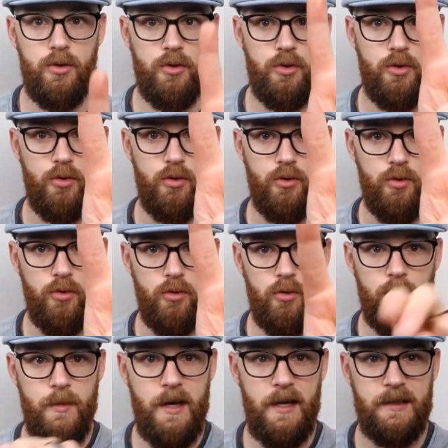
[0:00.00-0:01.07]

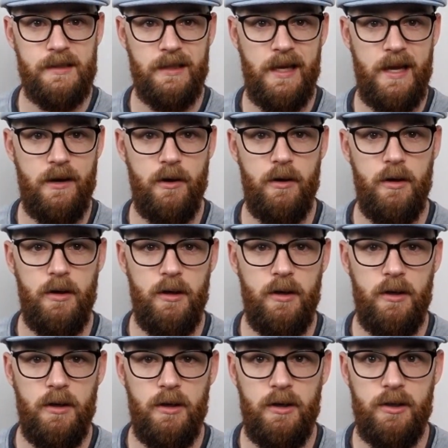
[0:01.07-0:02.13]
2 minutes later,
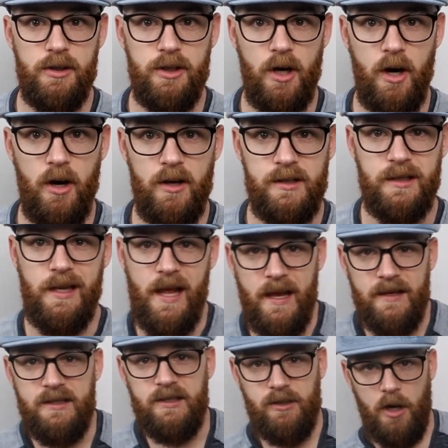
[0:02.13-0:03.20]
Charles'
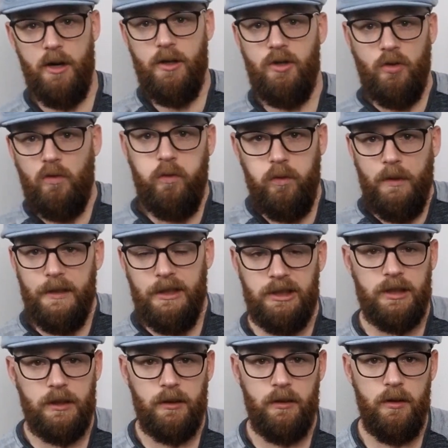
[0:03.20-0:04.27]
legs started
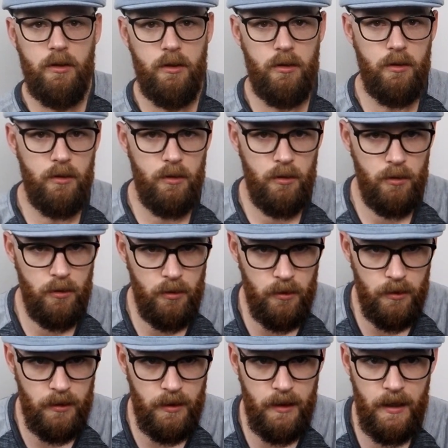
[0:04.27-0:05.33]
twitching,
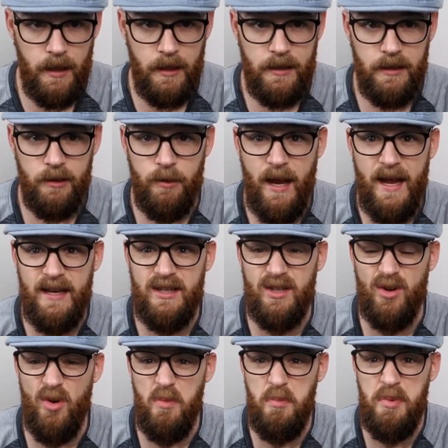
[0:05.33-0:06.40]
and he had to
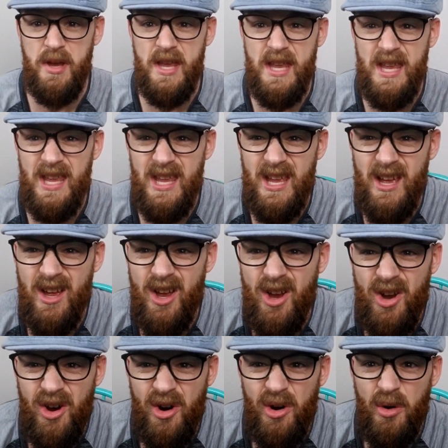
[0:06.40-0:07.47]
go pee
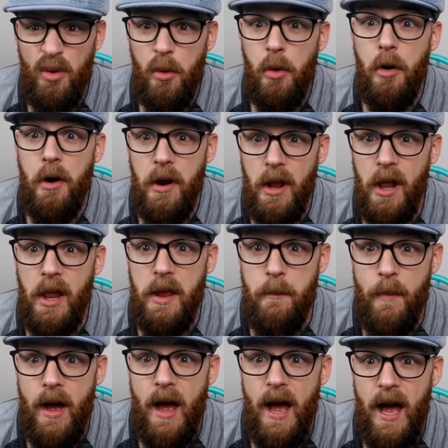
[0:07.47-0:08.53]
really
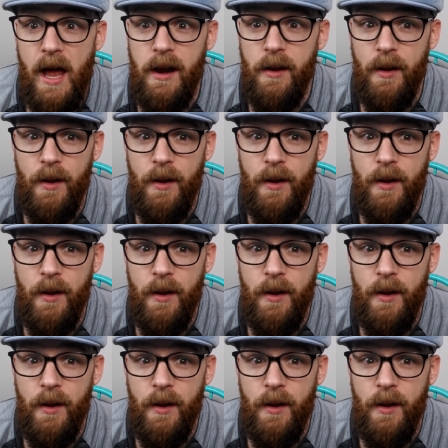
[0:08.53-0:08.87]
bad.